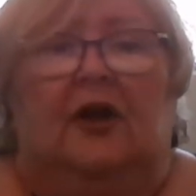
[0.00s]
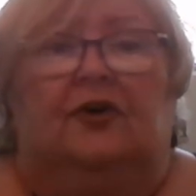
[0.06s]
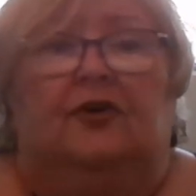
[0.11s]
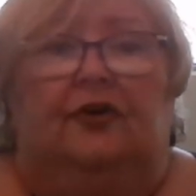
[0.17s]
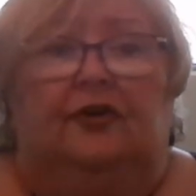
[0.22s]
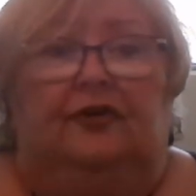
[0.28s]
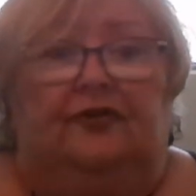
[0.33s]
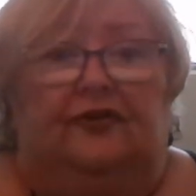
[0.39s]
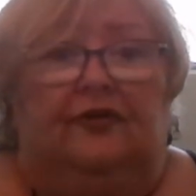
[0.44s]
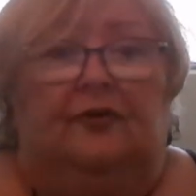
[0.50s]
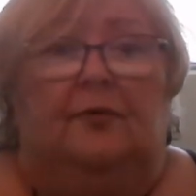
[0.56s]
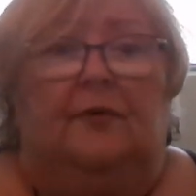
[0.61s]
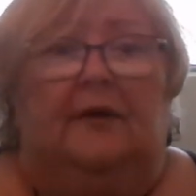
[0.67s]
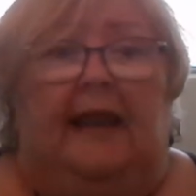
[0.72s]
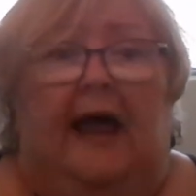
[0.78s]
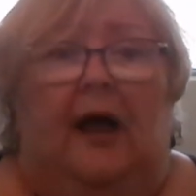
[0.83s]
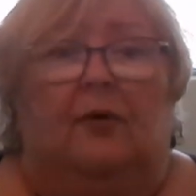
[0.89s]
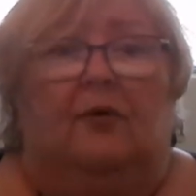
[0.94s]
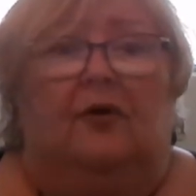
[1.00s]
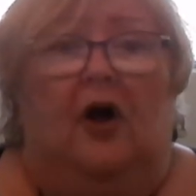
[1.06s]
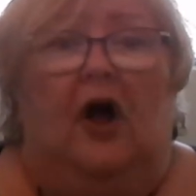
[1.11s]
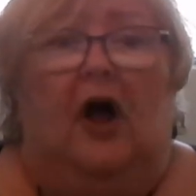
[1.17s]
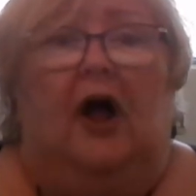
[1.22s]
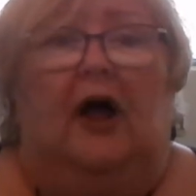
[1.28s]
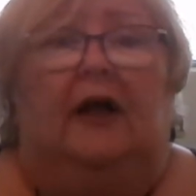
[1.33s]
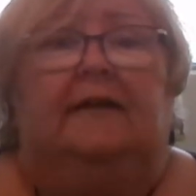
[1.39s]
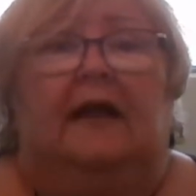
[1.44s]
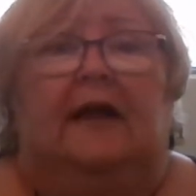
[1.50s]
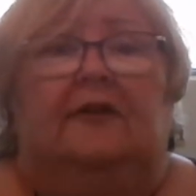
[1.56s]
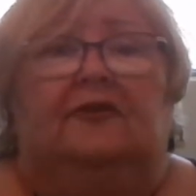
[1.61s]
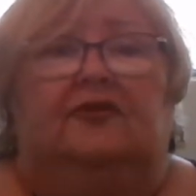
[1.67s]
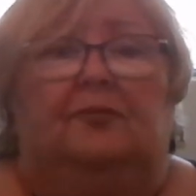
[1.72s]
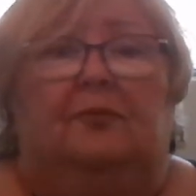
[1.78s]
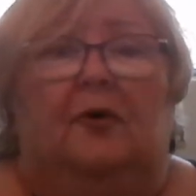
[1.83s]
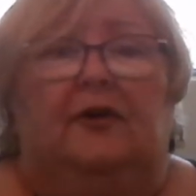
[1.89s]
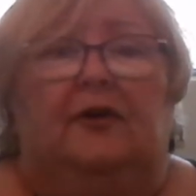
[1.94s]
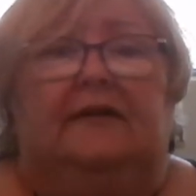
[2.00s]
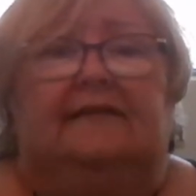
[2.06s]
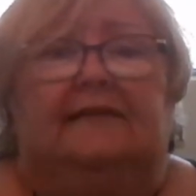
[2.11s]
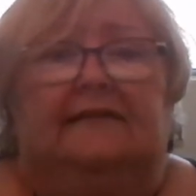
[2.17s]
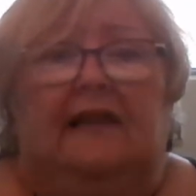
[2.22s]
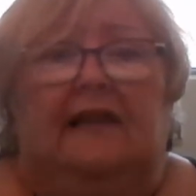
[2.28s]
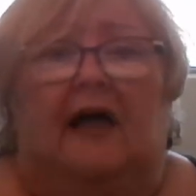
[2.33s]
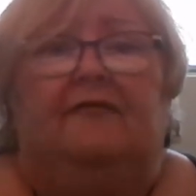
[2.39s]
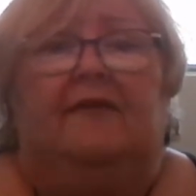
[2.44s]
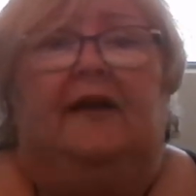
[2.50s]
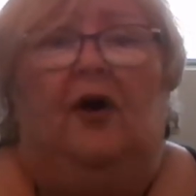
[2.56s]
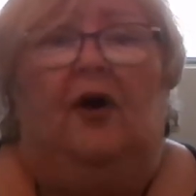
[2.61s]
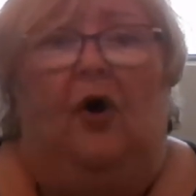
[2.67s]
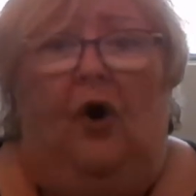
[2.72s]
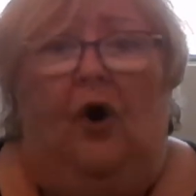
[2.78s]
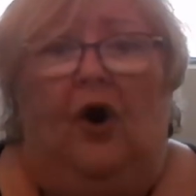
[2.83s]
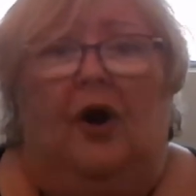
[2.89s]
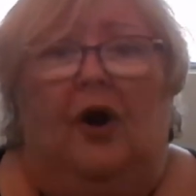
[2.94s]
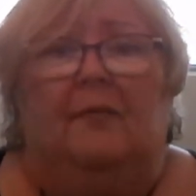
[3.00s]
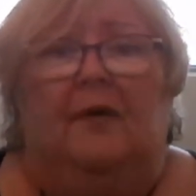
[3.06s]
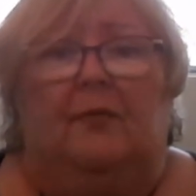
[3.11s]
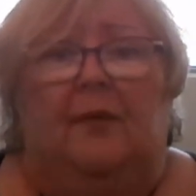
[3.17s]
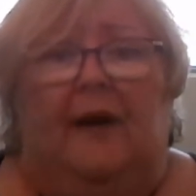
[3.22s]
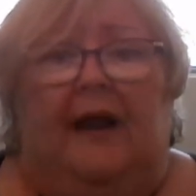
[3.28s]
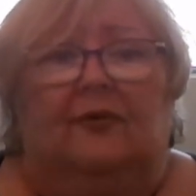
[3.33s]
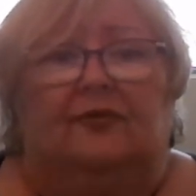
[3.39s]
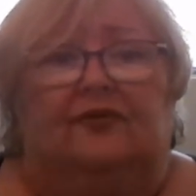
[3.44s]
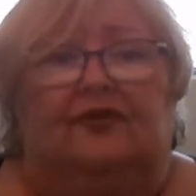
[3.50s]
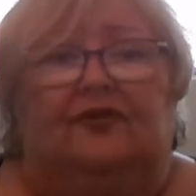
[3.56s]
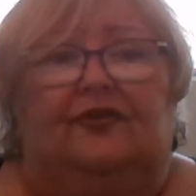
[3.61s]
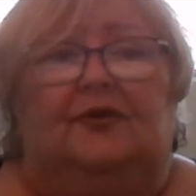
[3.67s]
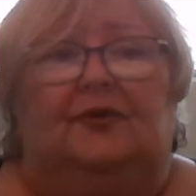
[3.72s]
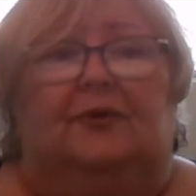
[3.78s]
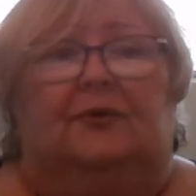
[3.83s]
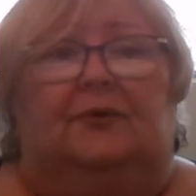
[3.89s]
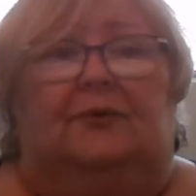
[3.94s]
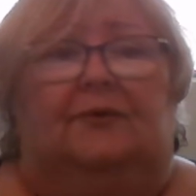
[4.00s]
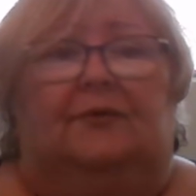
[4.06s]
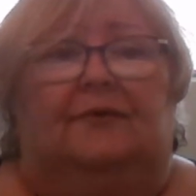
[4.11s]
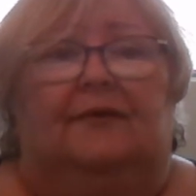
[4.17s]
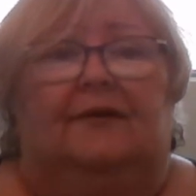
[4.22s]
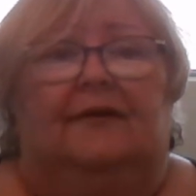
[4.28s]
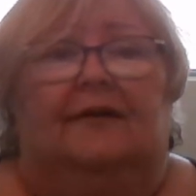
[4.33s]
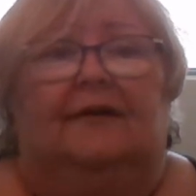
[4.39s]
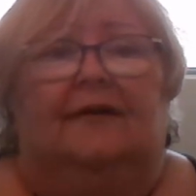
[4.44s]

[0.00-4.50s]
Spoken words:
Could you allow God to put his loving arm around you